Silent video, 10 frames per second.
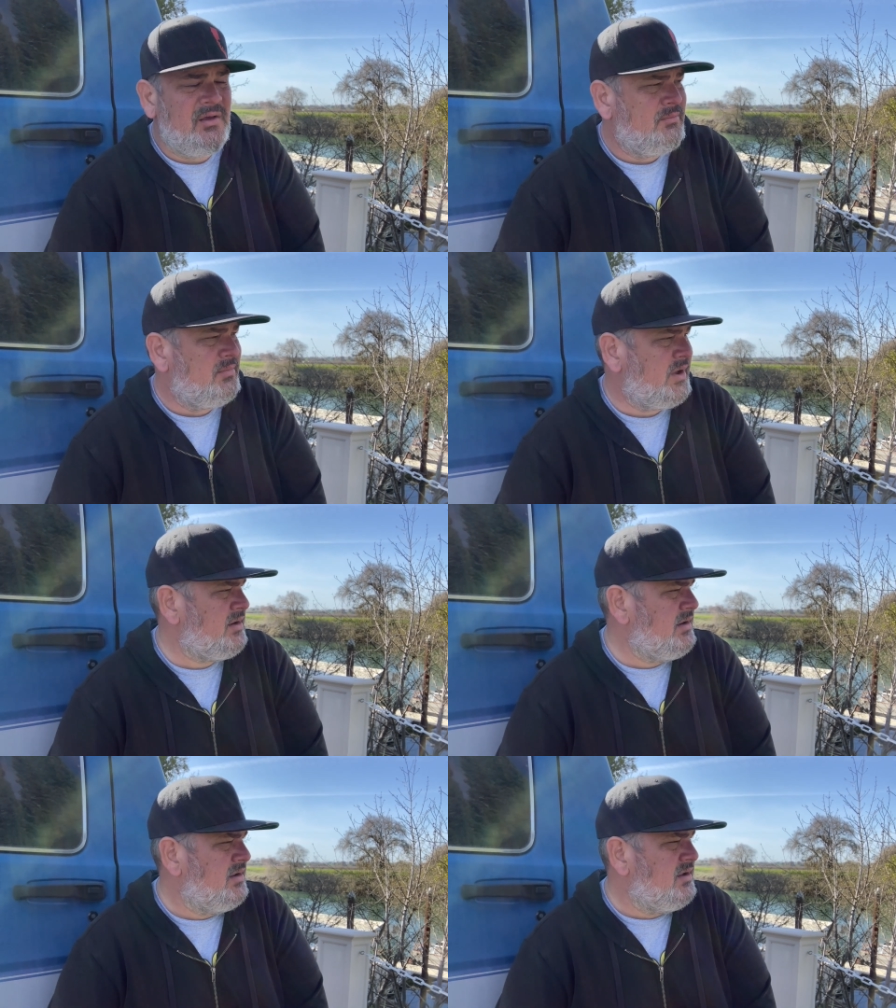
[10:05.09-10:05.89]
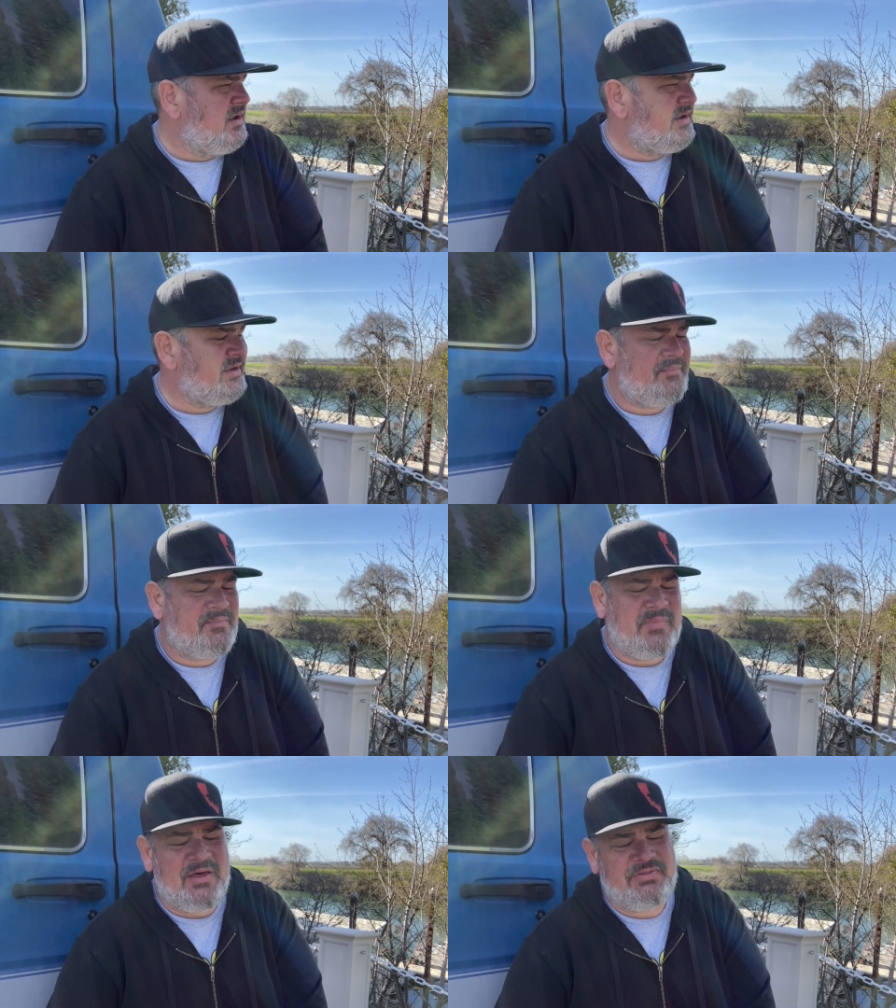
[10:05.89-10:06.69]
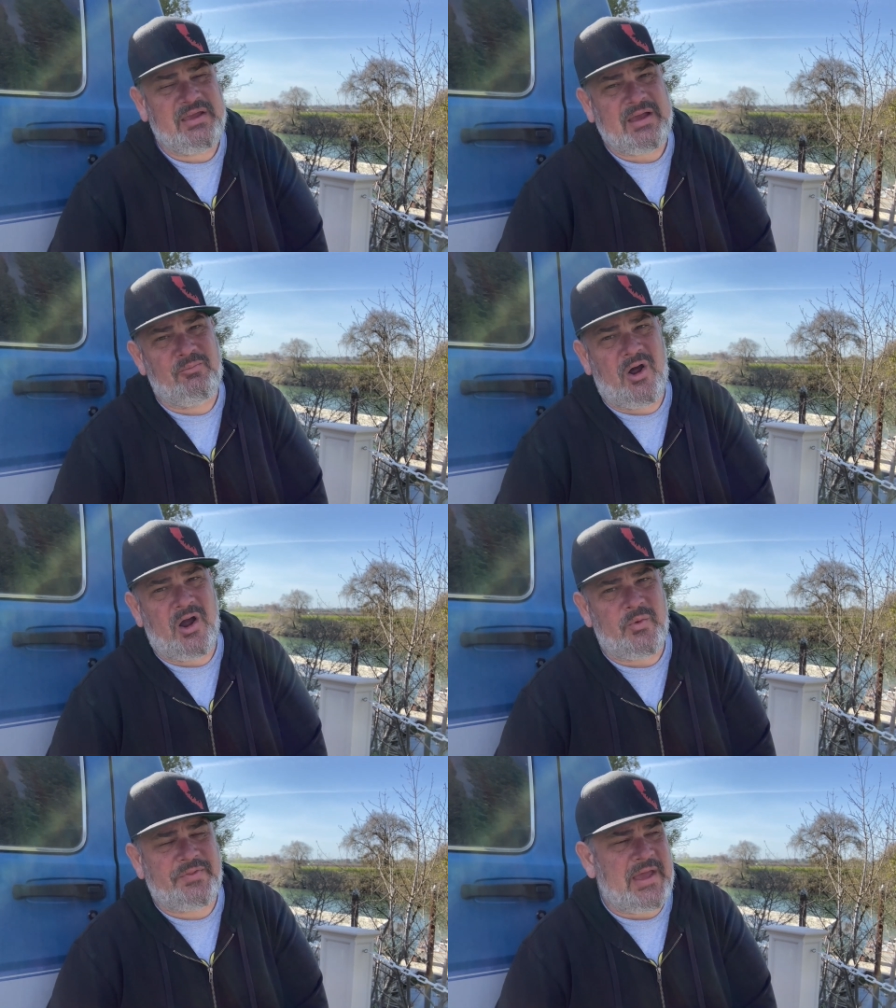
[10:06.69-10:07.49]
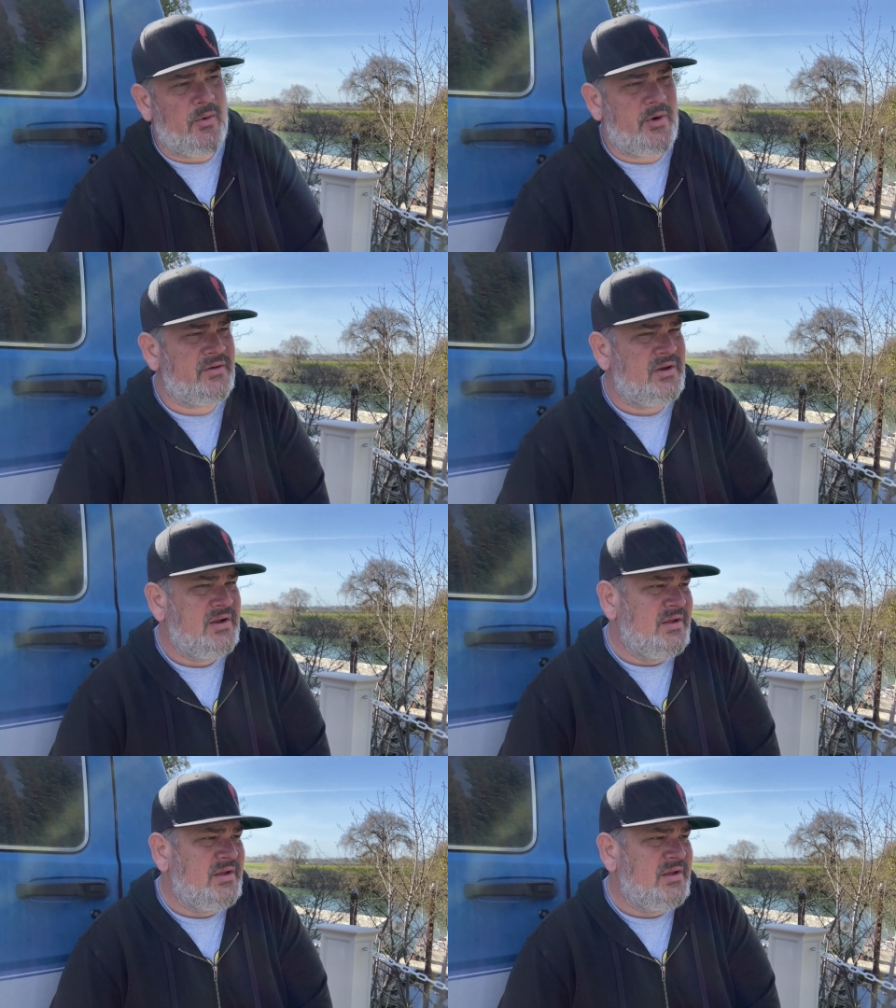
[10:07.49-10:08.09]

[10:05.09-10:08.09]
but I think I'm wrong with that one.